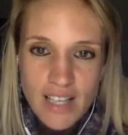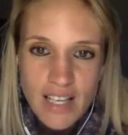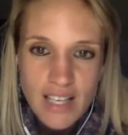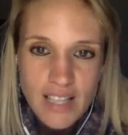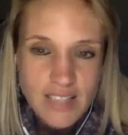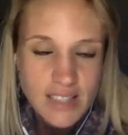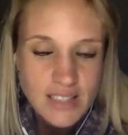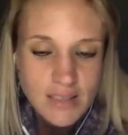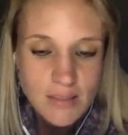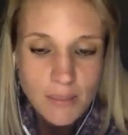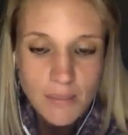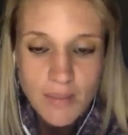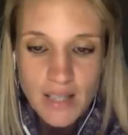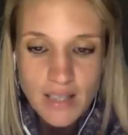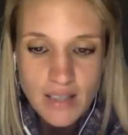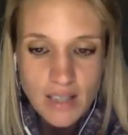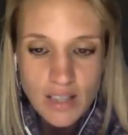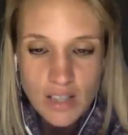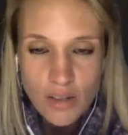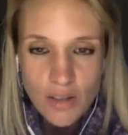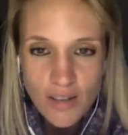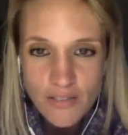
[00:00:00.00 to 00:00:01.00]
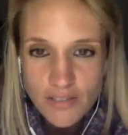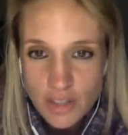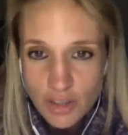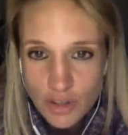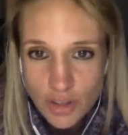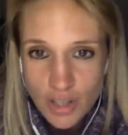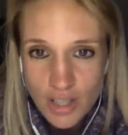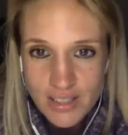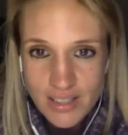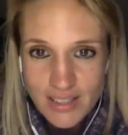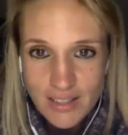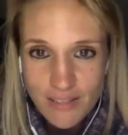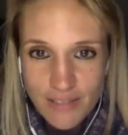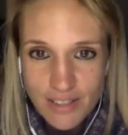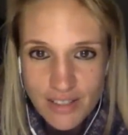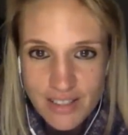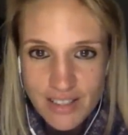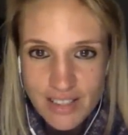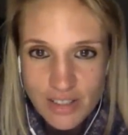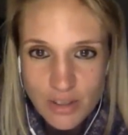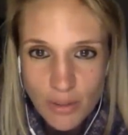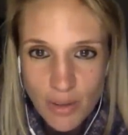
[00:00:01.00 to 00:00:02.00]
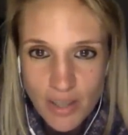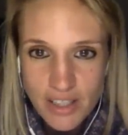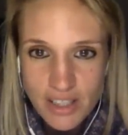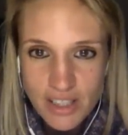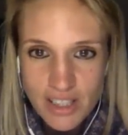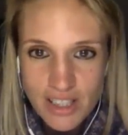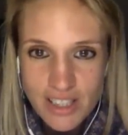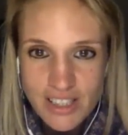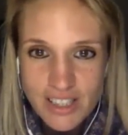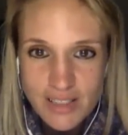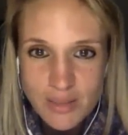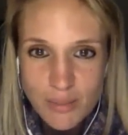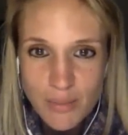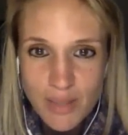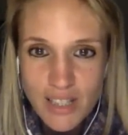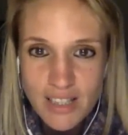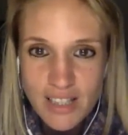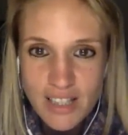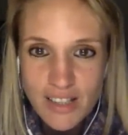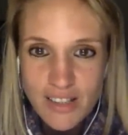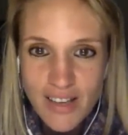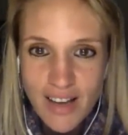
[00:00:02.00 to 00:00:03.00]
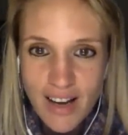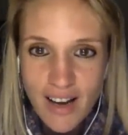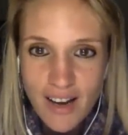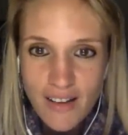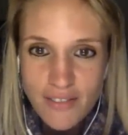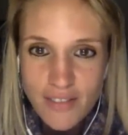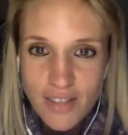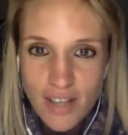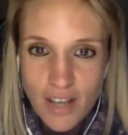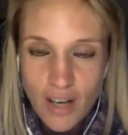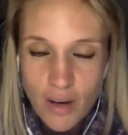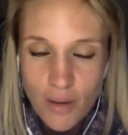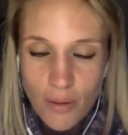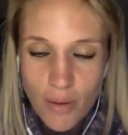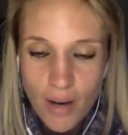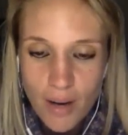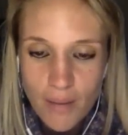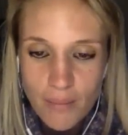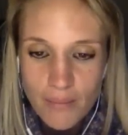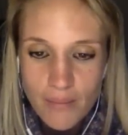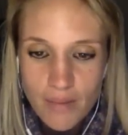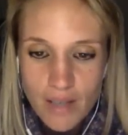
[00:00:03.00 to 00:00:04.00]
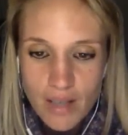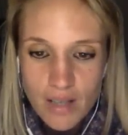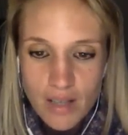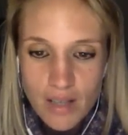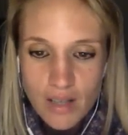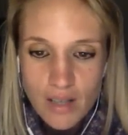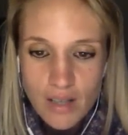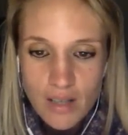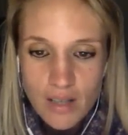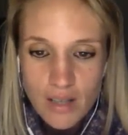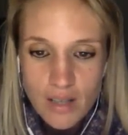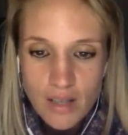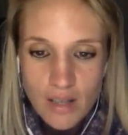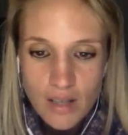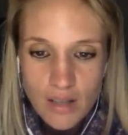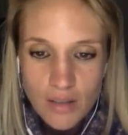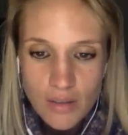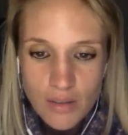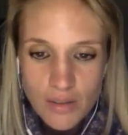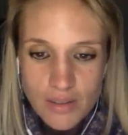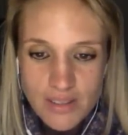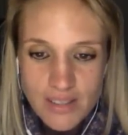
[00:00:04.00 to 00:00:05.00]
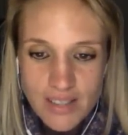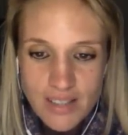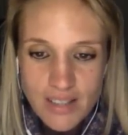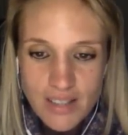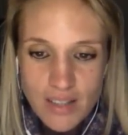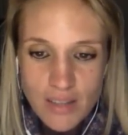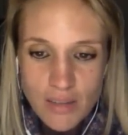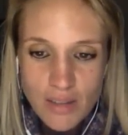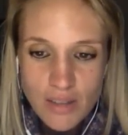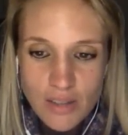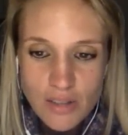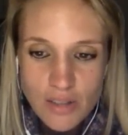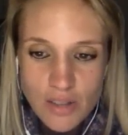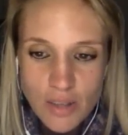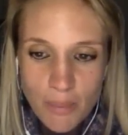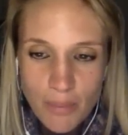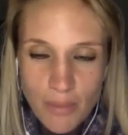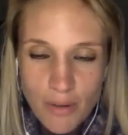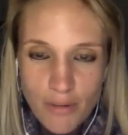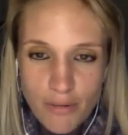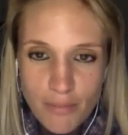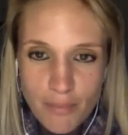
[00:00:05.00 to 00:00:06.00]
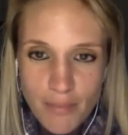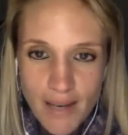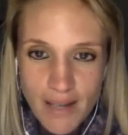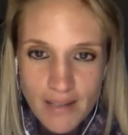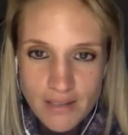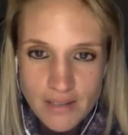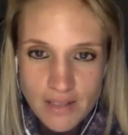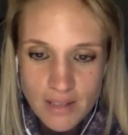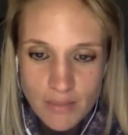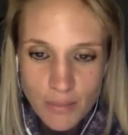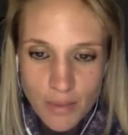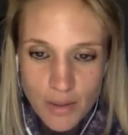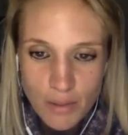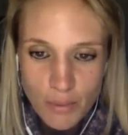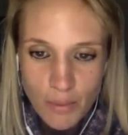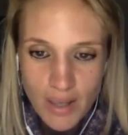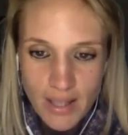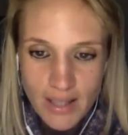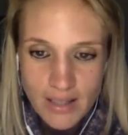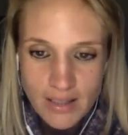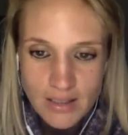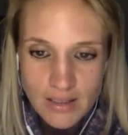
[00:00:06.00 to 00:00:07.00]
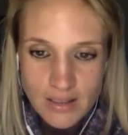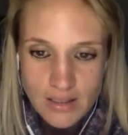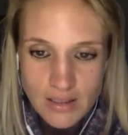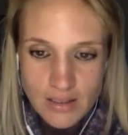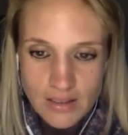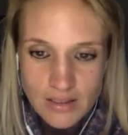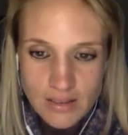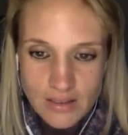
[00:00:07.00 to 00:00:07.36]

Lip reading: It doesn't mean that you have to trust every situation. It doesn't mean that you now have to go what's that thing when you jump off a mountain with wings?